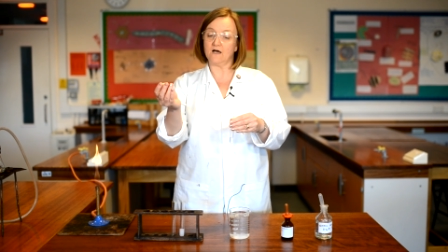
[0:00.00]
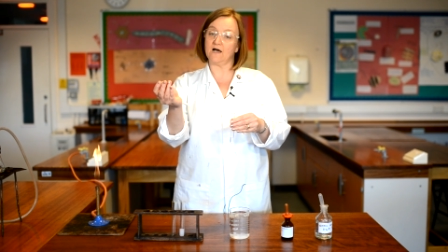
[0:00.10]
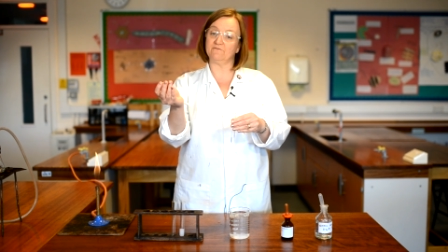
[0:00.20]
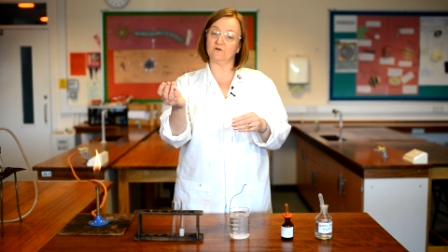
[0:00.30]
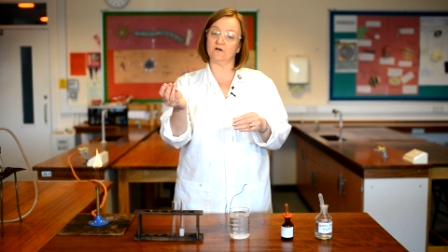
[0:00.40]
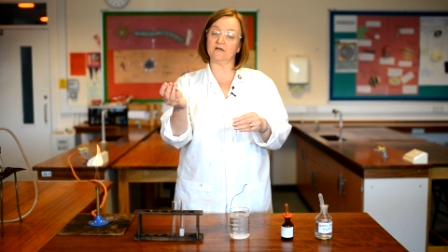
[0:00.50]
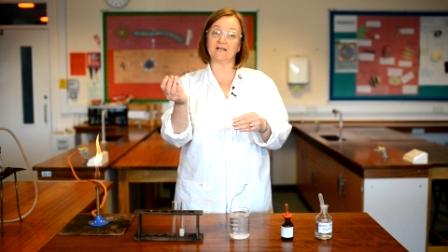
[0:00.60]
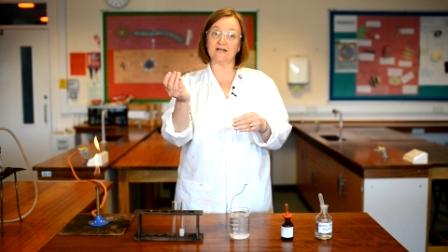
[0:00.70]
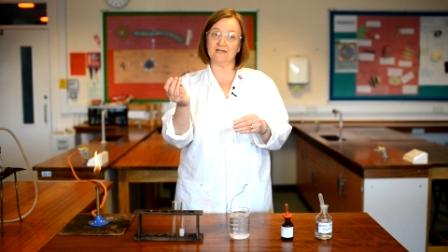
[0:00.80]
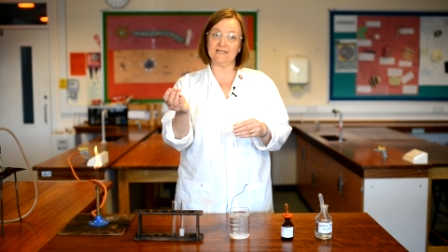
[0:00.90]
I've got a
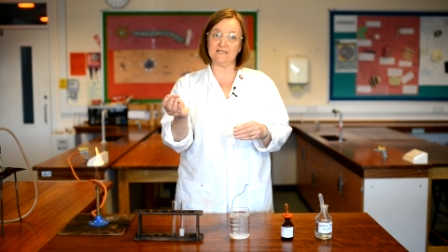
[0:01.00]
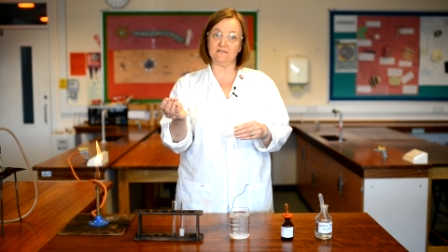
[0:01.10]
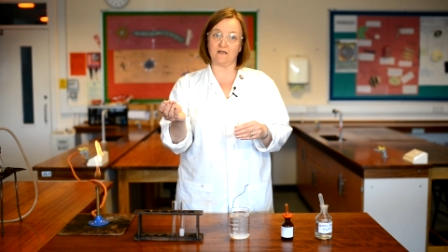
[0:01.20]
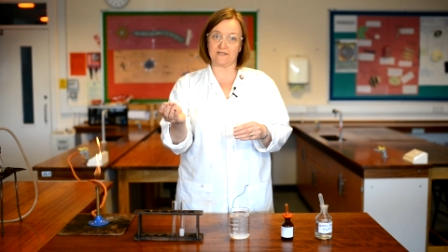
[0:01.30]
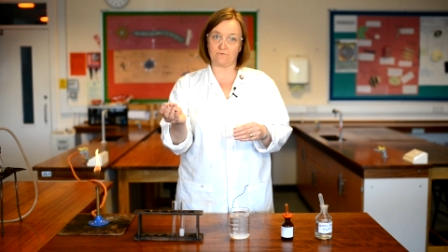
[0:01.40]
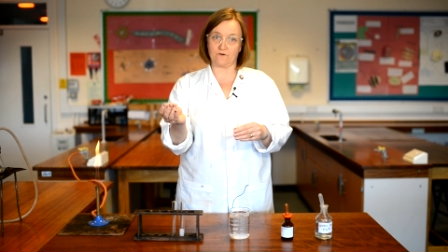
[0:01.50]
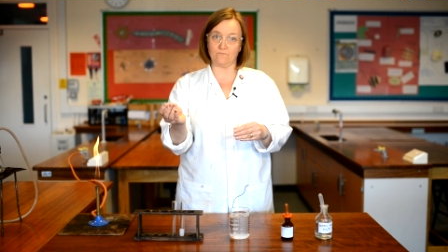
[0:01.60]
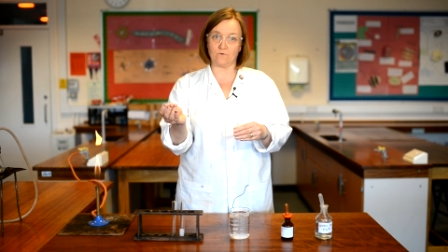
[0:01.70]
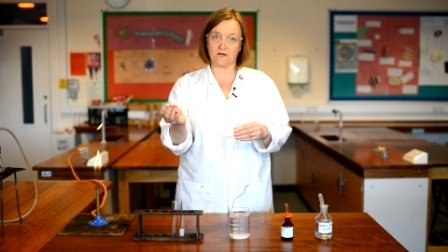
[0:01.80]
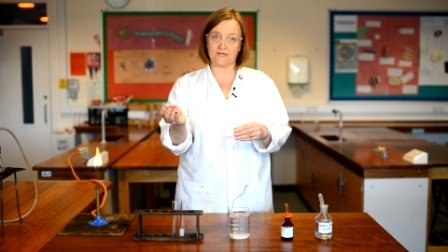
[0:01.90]
clean
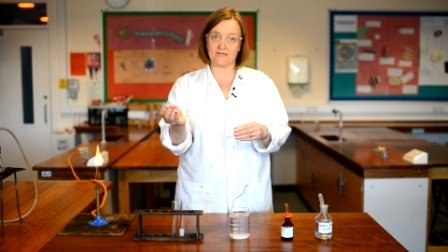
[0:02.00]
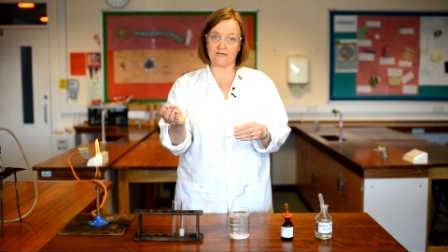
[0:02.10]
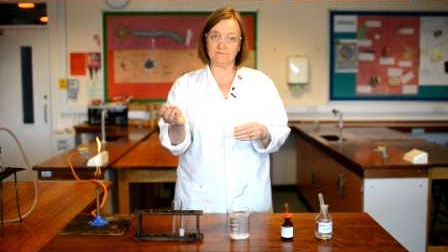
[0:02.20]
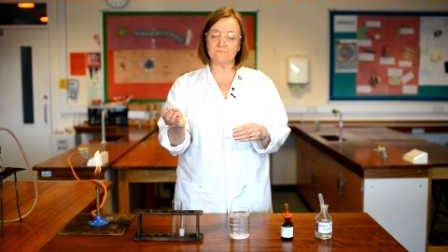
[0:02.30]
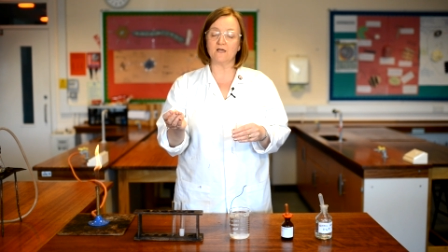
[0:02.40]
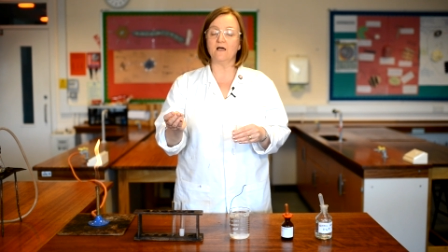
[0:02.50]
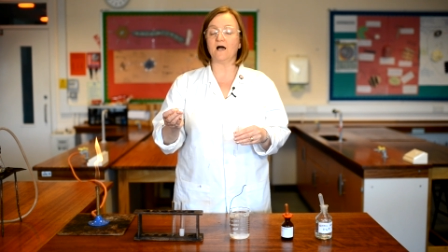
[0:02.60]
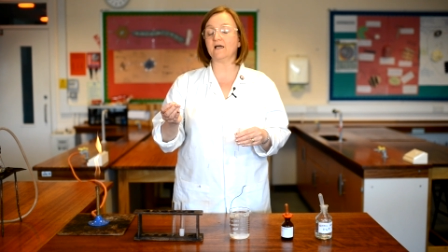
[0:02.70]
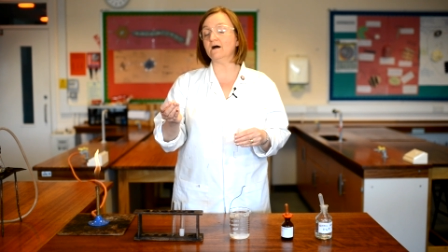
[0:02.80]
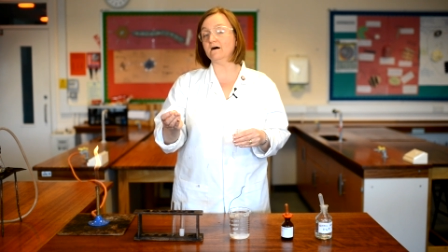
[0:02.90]
nichrome wire here.
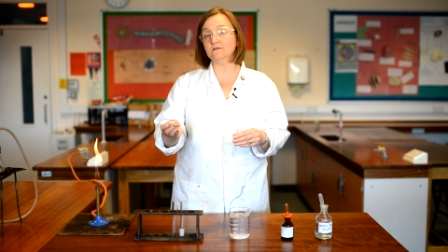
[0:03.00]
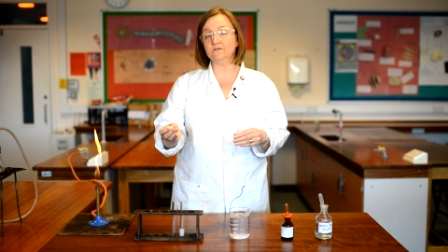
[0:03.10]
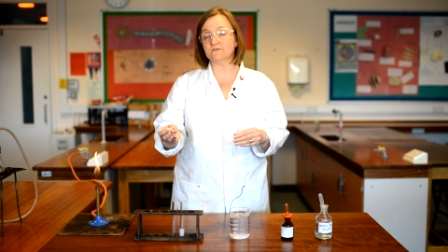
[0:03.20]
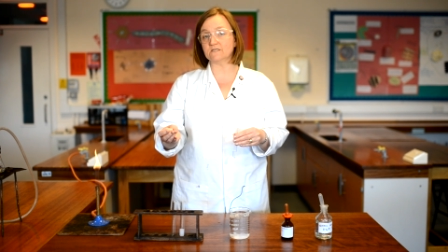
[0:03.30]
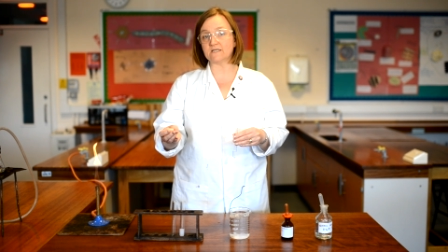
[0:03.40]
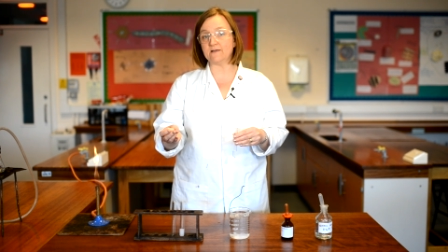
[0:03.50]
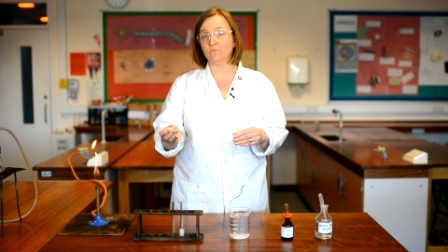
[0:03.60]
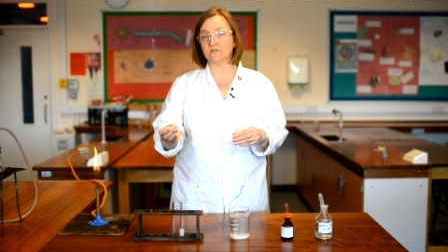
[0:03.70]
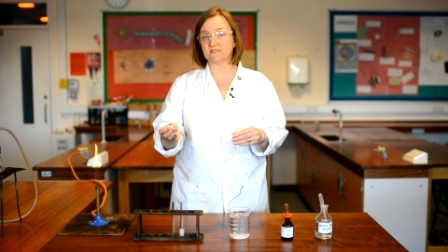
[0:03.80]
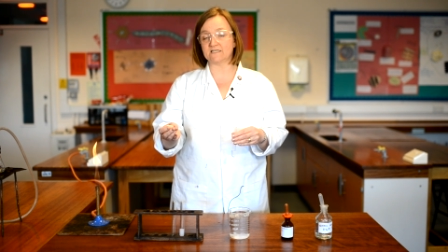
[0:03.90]
I can't use the same
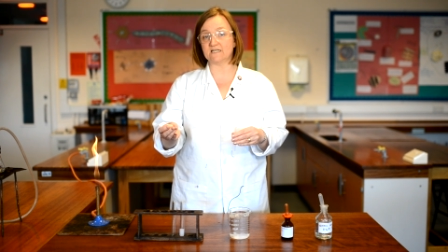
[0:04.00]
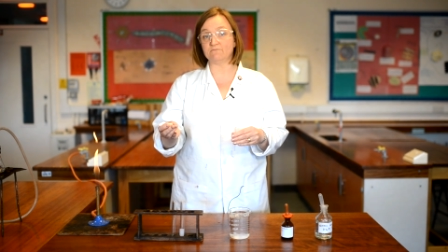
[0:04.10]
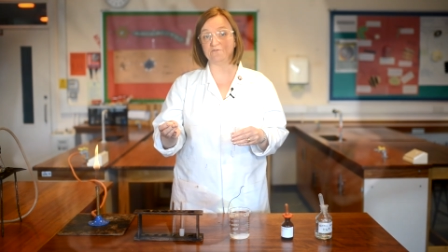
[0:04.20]
one as I did